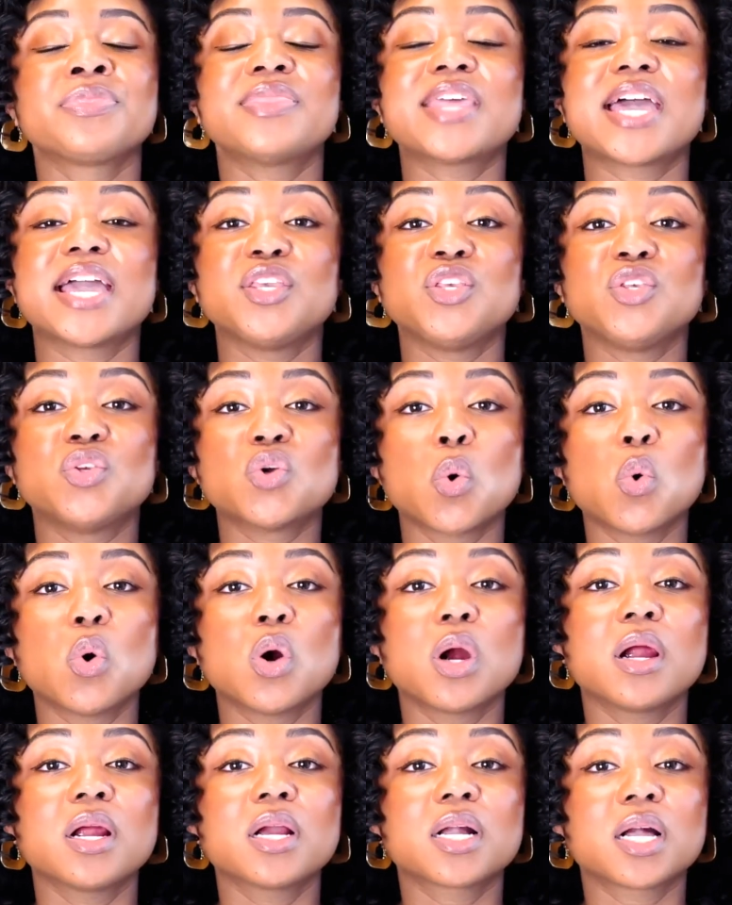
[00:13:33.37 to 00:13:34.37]
that
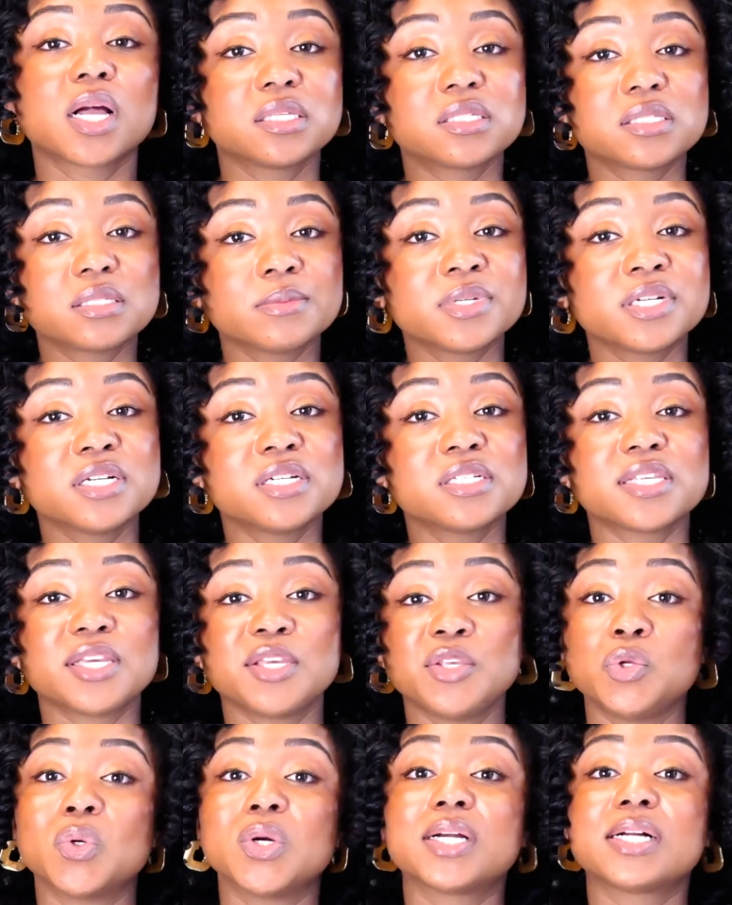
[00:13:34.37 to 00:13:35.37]
your customers
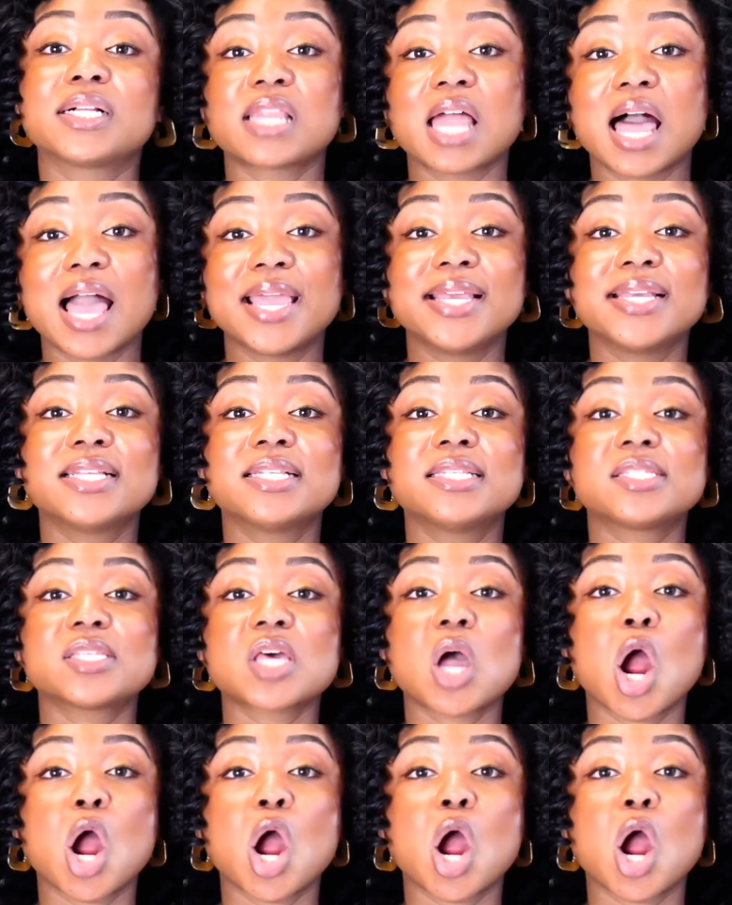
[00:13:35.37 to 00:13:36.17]
and your clients